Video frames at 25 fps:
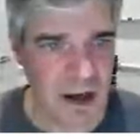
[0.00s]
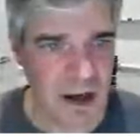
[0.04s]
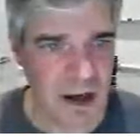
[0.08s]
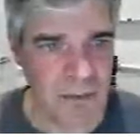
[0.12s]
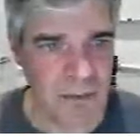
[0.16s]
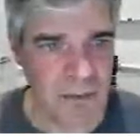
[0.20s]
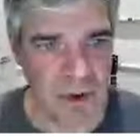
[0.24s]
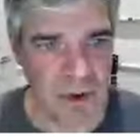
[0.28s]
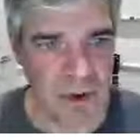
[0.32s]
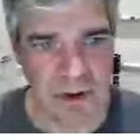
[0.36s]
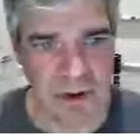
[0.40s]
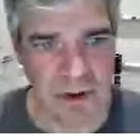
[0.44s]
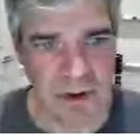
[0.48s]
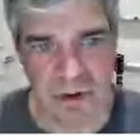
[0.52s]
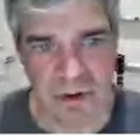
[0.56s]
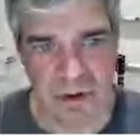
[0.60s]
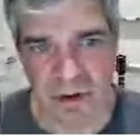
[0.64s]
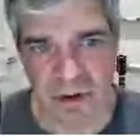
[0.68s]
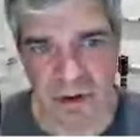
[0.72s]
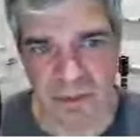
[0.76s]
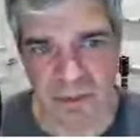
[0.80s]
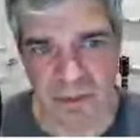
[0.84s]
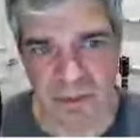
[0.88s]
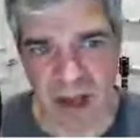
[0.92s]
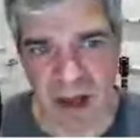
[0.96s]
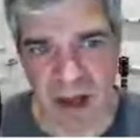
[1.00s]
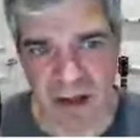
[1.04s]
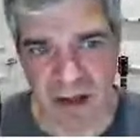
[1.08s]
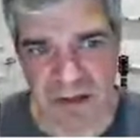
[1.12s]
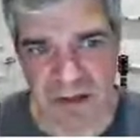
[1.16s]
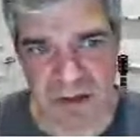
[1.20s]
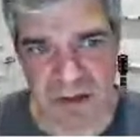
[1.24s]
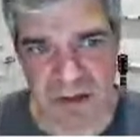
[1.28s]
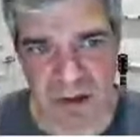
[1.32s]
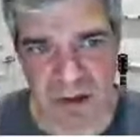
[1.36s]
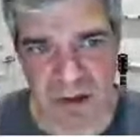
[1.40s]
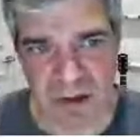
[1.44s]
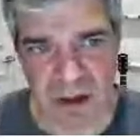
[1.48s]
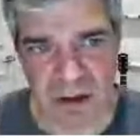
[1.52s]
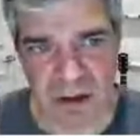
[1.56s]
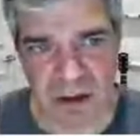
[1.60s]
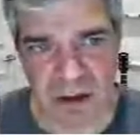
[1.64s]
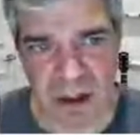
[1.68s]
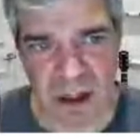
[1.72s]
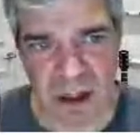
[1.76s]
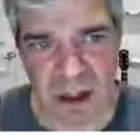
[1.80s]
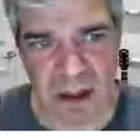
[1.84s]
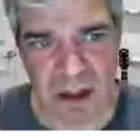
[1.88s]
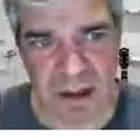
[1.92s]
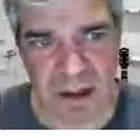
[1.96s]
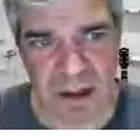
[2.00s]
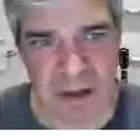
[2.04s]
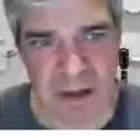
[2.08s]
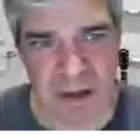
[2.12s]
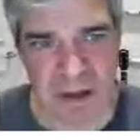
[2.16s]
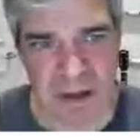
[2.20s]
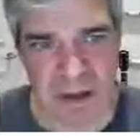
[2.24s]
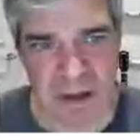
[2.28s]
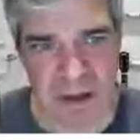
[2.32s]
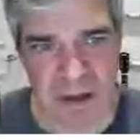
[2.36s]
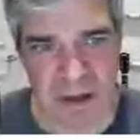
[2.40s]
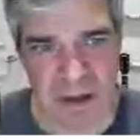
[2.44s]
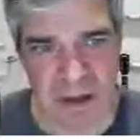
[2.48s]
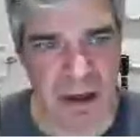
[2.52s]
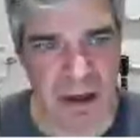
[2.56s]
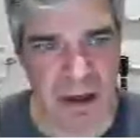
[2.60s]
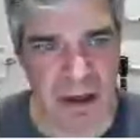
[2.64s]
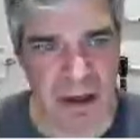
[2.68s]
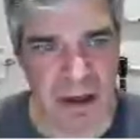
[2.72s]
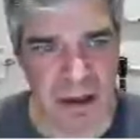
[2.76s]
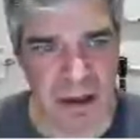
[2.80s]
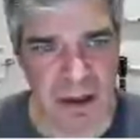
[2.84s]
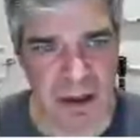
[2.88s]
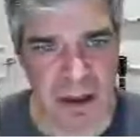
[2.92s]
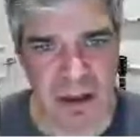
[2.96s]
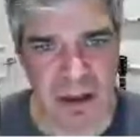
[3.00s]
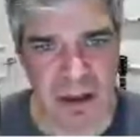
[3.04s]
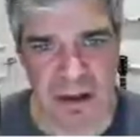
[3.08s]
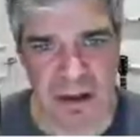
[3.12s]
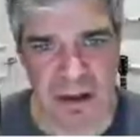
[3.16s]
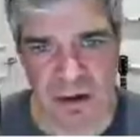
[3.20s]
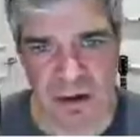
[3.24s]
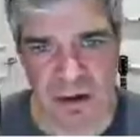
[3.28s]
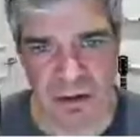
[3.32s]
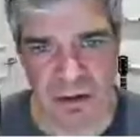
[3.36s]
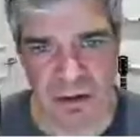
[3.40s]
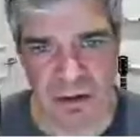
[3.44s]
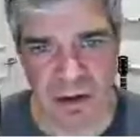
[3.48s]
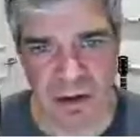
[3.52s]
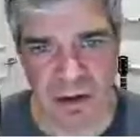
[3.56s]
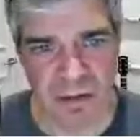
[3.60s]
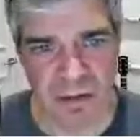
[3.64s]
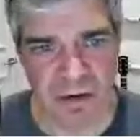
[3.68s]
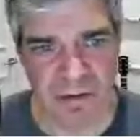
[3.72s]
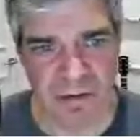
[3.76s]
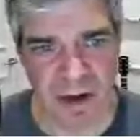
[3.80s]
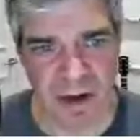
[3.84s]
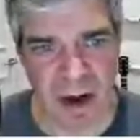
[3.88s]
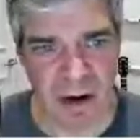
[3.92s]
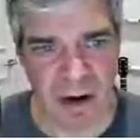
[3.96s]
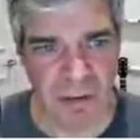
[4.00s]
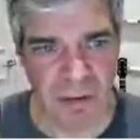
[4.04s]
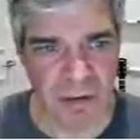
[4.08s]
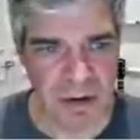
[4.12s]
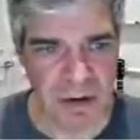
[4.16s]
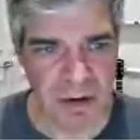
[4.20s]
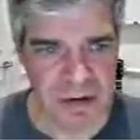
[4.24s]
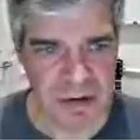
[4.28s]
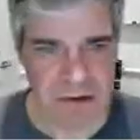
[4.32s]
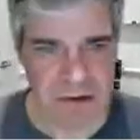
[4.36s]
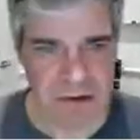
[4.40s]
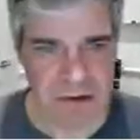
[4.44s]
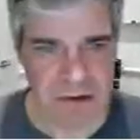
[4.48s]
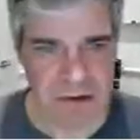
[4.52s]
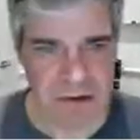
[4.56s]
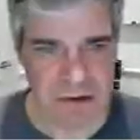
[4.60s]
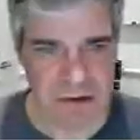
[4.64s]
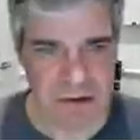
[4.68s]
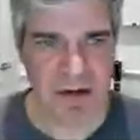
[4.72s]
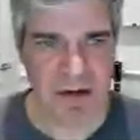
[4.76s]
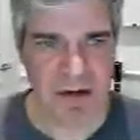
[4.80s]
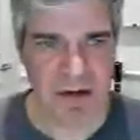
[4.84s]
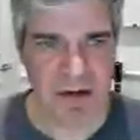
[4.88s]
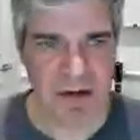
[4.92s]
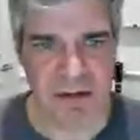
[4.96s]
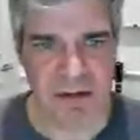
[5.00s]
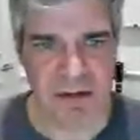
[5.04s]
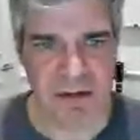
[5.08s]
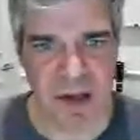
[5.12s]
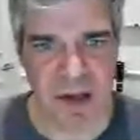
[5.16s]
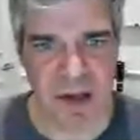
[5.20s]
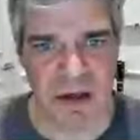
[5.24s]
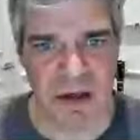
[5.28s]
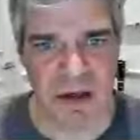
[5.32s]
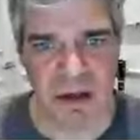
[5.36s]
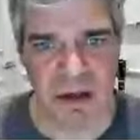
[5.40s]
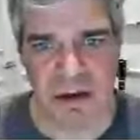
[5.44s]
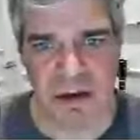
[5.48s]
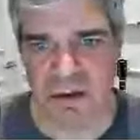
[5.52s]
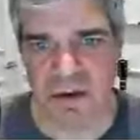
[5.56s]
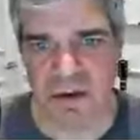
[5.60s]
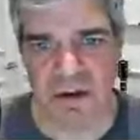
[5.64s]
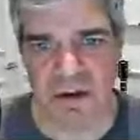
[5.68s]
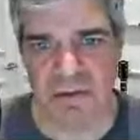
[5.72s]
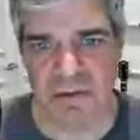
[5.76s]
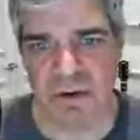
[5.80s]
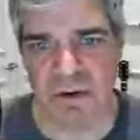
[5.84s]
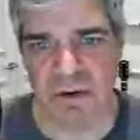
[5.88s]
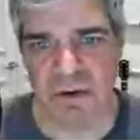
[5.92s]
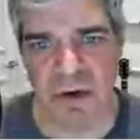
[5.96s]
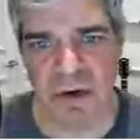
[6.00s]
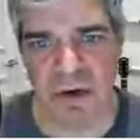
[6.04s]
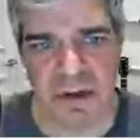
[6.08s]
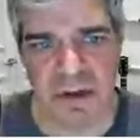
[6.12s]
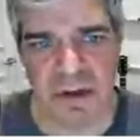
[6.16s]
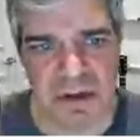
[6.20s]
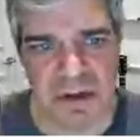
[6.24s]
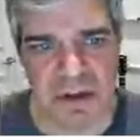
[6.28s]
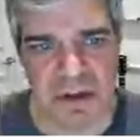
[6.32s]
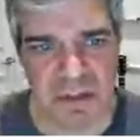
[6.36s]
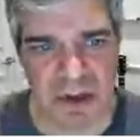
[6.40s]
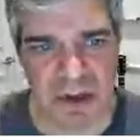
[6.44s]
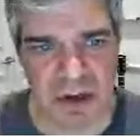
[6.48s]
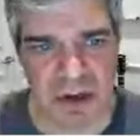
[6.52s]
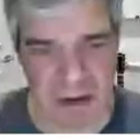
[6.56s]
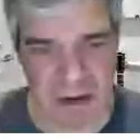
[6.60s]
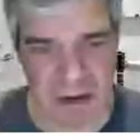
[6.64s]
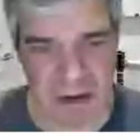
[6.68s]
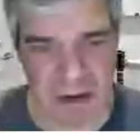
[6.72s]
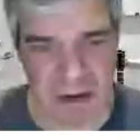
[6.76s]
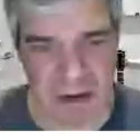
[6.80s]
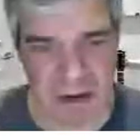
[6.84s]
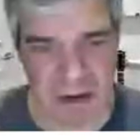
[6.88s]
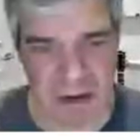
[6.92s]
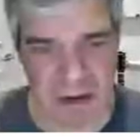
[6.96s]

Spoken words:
whether you're doing batch or online, and the total number of hours you expect to spend. And it'll give you an estimate of,